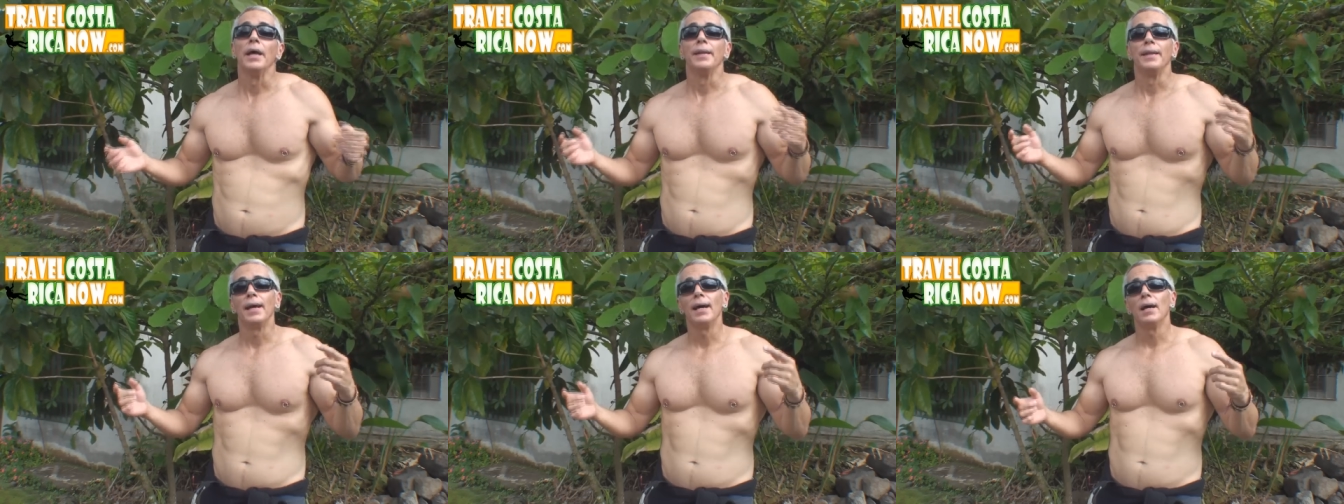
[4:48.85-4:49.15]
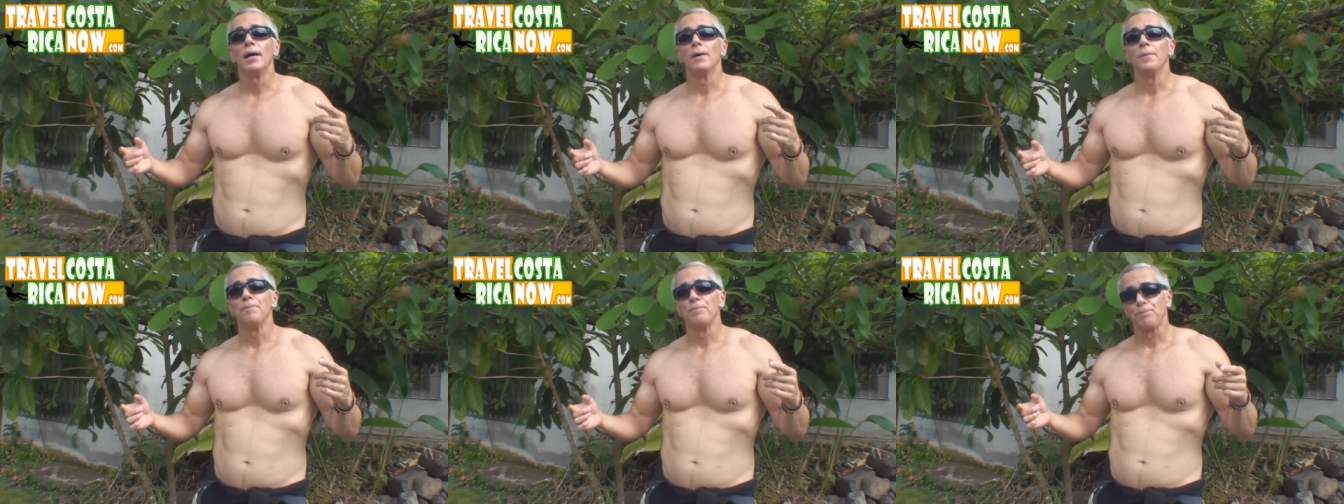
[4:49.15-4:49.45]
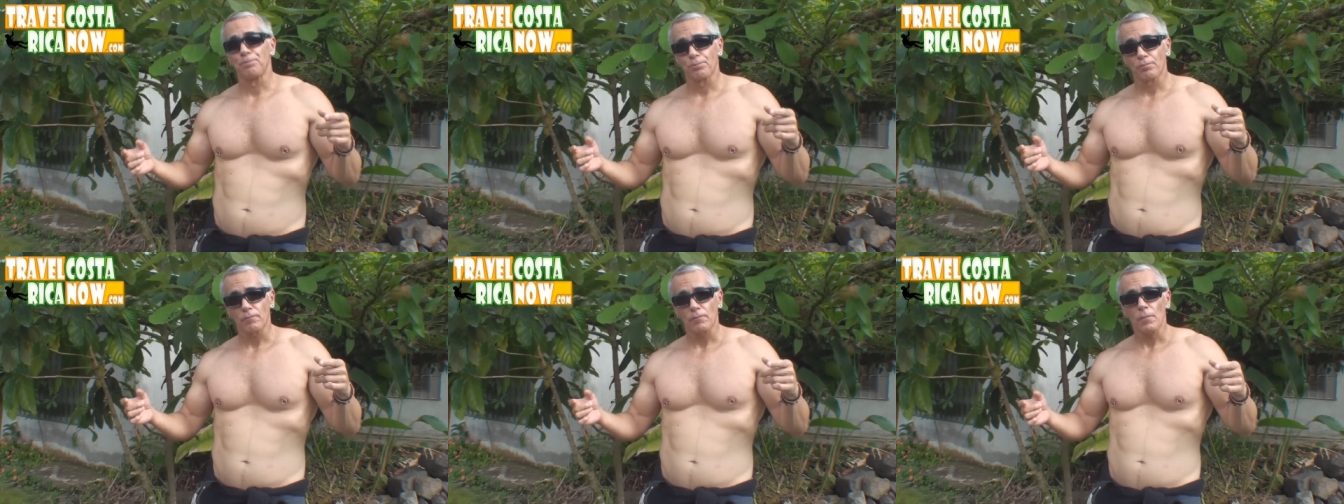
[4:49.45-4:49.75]
Now,
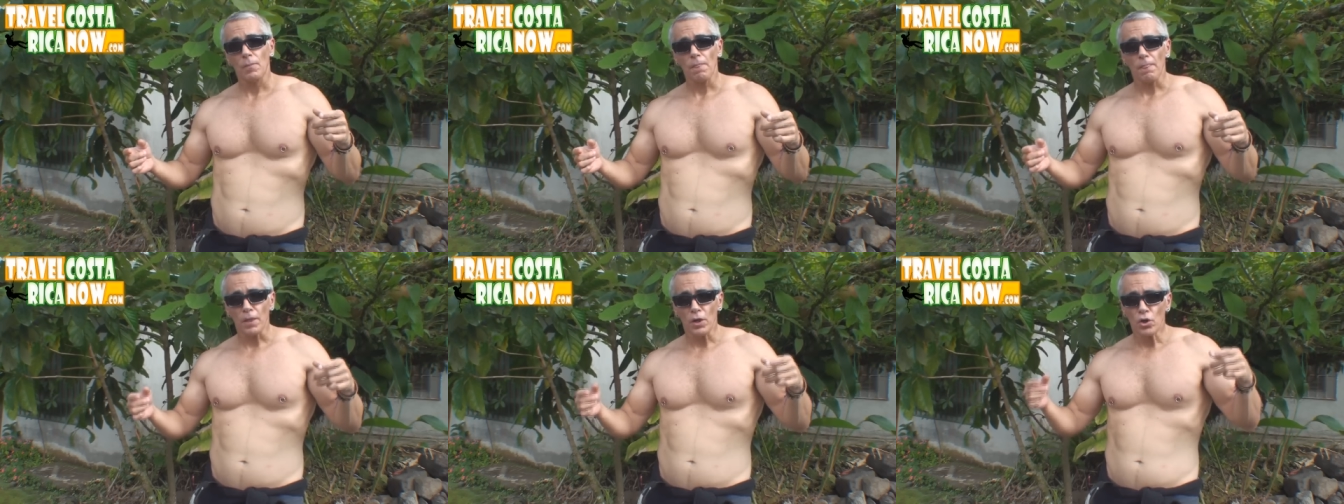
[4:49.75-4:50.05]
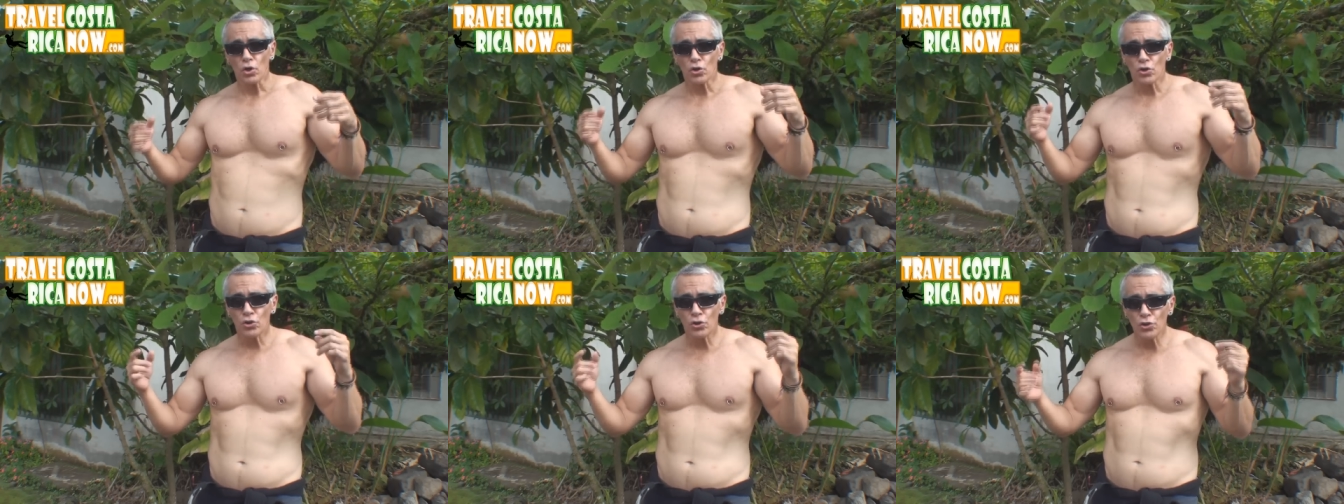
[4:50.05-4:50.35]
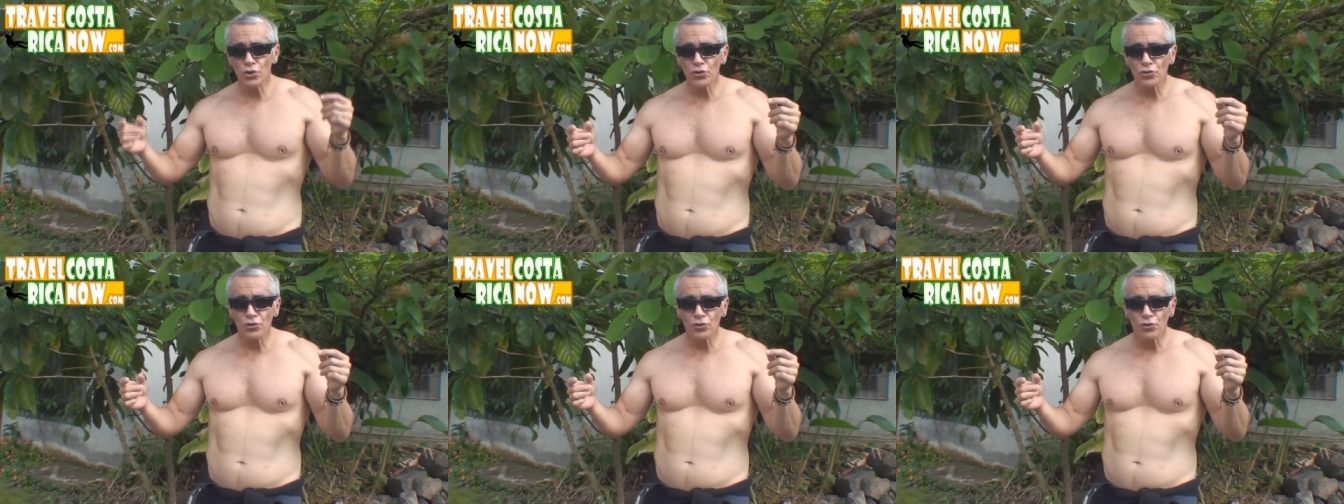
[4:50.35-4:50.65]

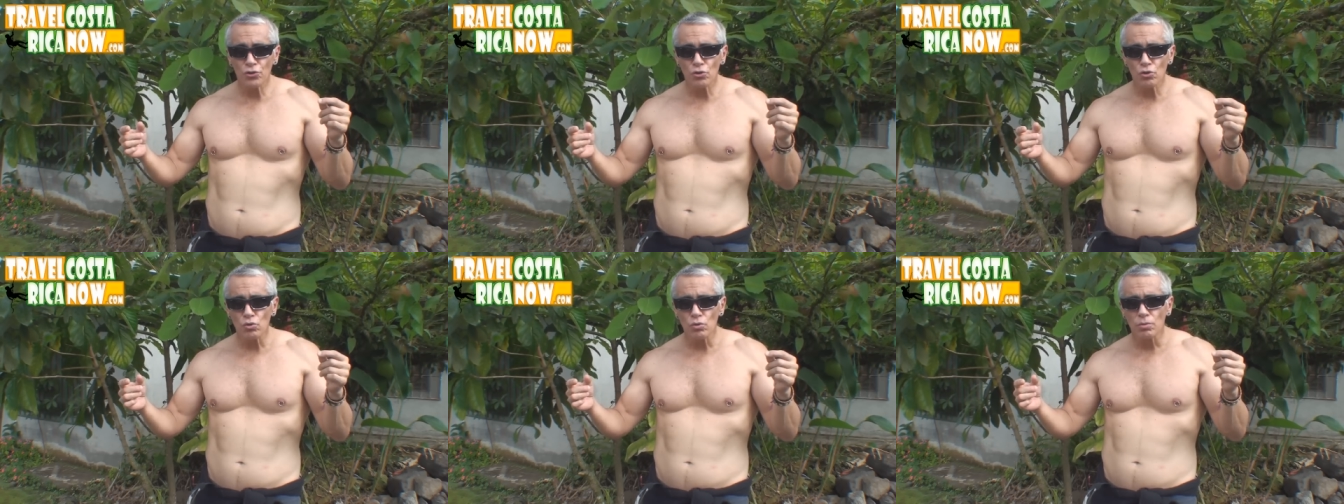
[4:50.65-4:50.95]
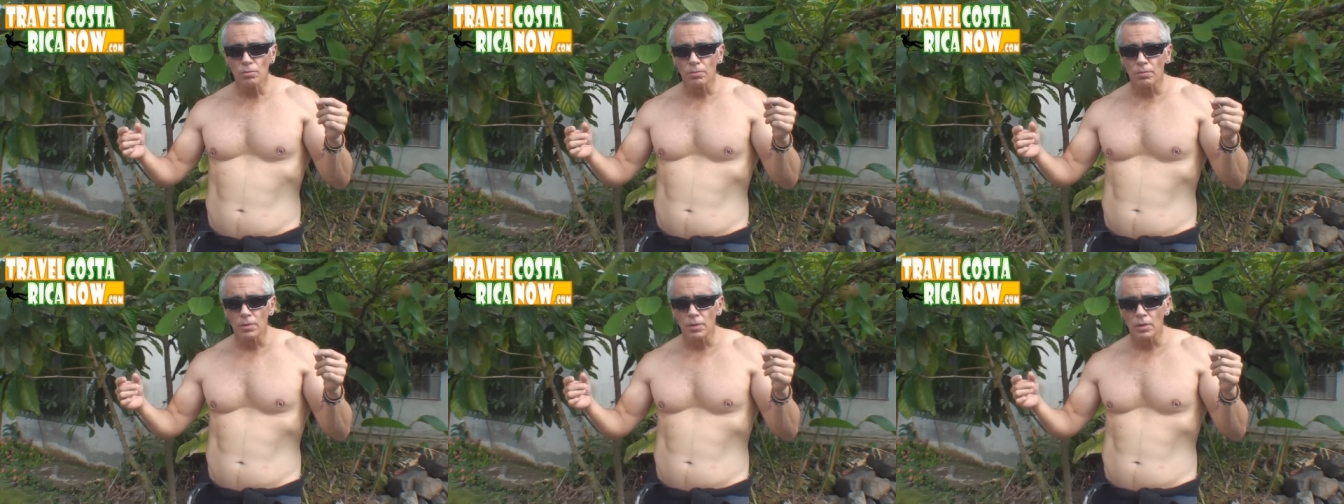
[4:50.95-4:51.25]
could you